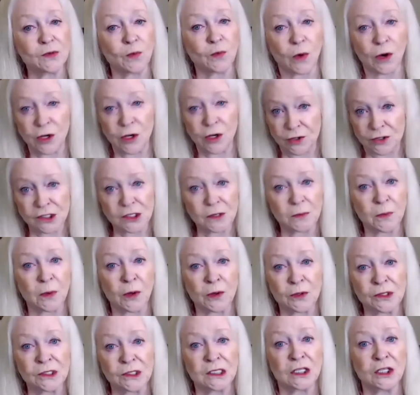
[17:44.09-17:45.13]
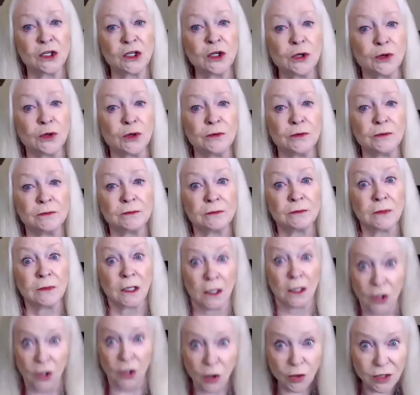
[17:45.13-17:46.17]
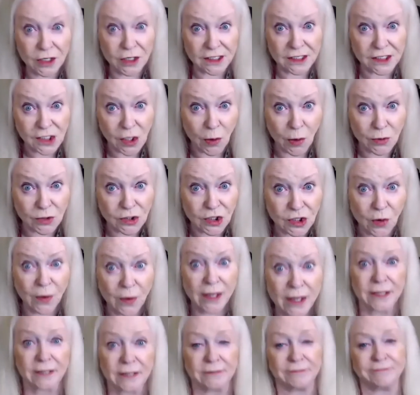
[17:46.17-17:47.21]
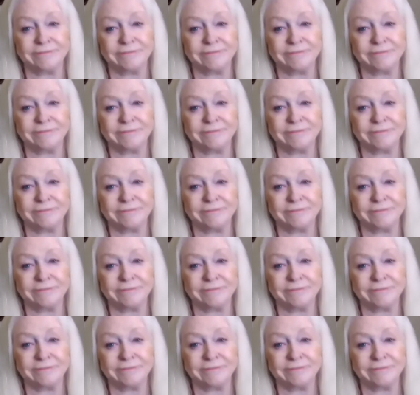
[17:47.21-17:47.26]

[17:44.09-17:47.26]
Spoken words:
what you're supposed to do, you just don't do it?